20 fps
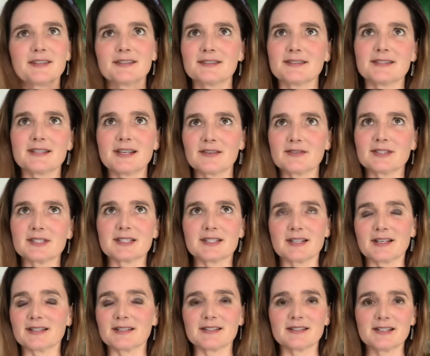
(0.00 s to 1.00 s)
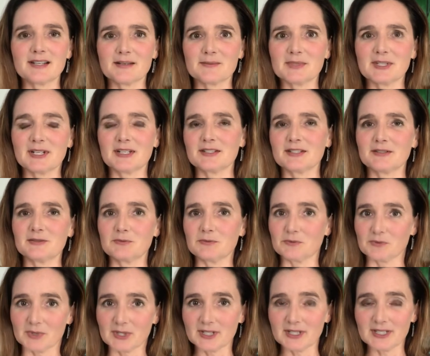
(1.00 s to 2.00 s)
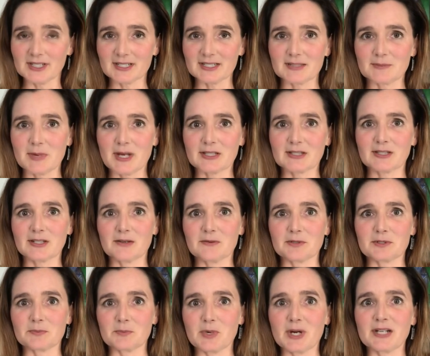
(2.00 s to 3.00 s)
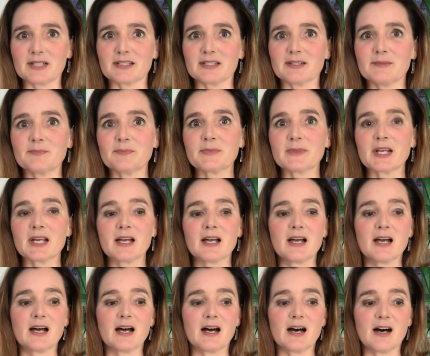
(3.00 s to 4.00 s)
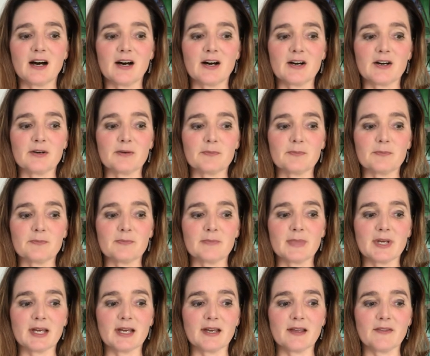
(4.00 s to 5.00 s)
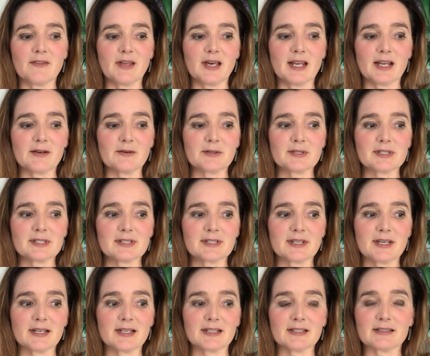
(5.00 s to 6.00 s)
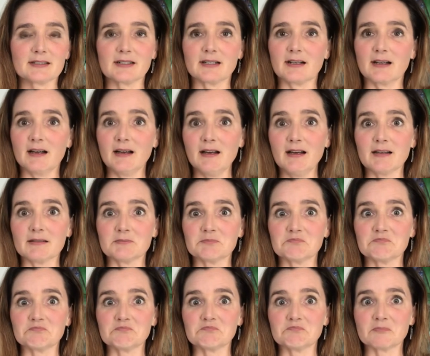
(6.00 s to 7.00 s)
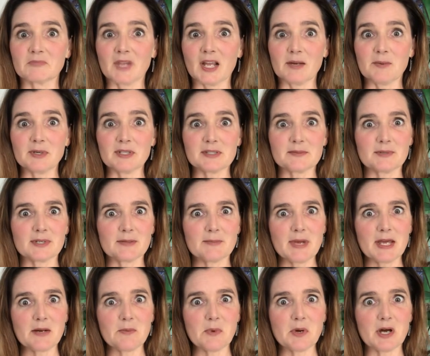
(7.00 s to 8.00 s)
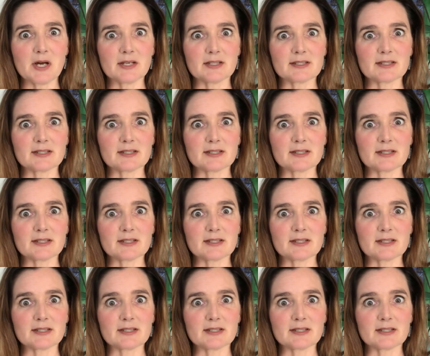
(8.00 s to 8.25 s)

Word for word: devastated. I mean, I didn't really expect that I was pregnant. Um, and then I was like, huh, I must be in menopause